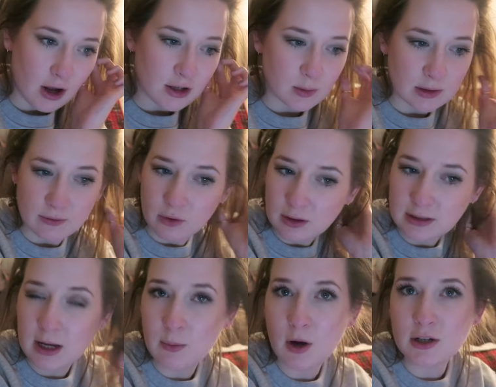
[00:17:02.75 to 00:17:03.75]
last week's vlog
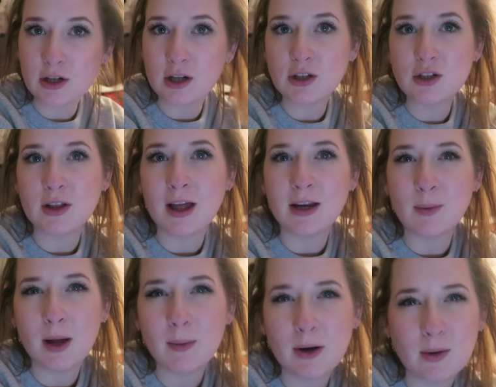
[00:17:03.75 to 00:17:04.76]
saying why don't I do that
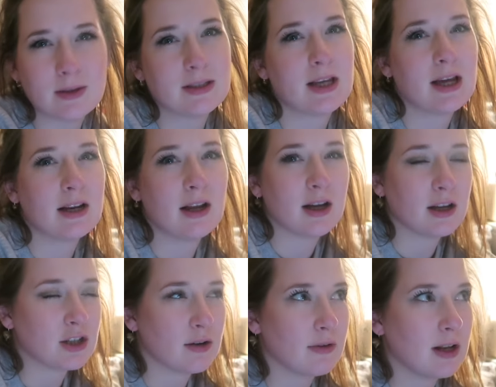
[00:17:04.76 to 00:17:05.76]
anyway when I was saying like
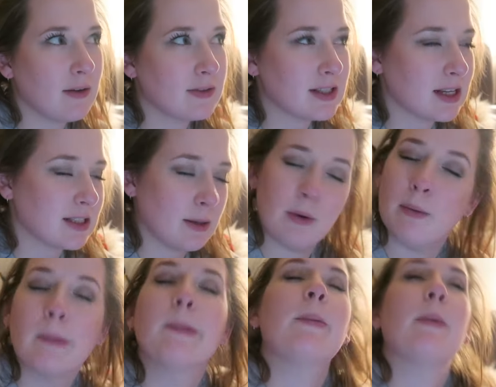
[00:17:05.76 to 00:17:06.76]
I don't really have a Saturday blah
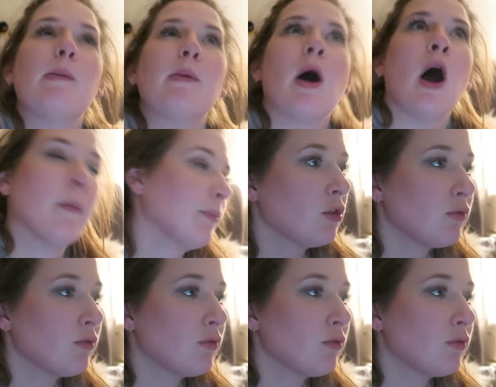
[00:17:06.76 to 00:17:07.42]
blah blah blah blah.